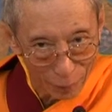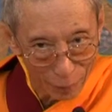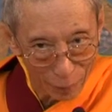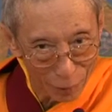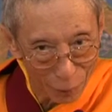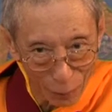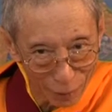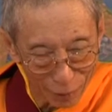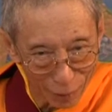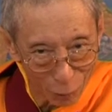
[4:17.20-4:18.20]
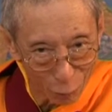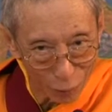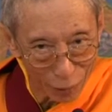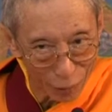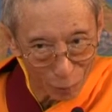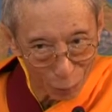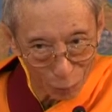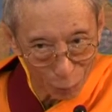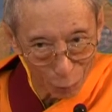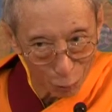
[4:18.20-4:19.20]
Anyway, like using
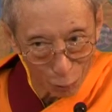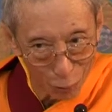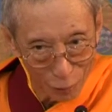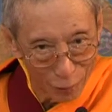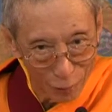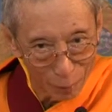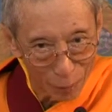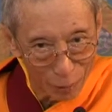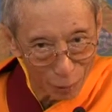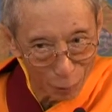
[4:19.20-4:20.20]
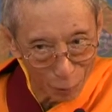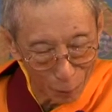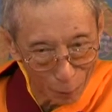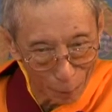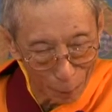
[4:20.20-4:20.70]
animals for money, you know.